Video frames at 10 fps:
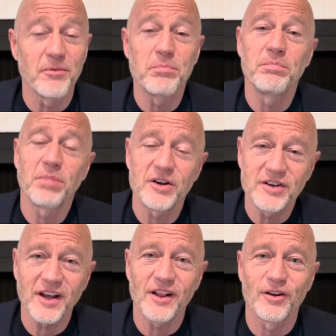uh,
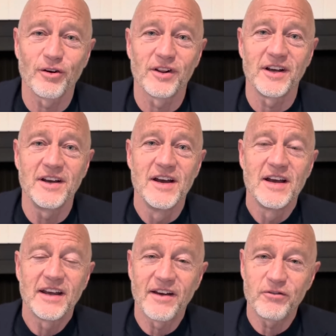particularly
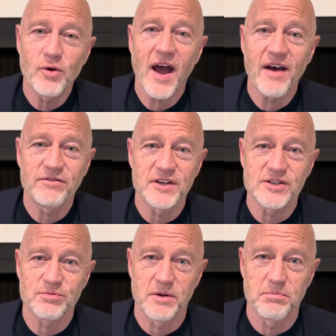if you have
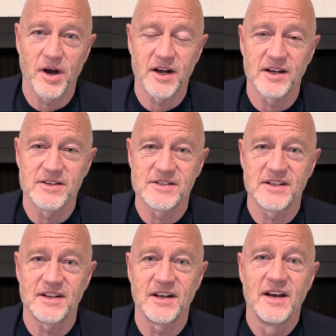these three buckets
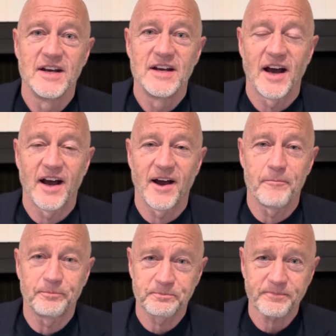the um,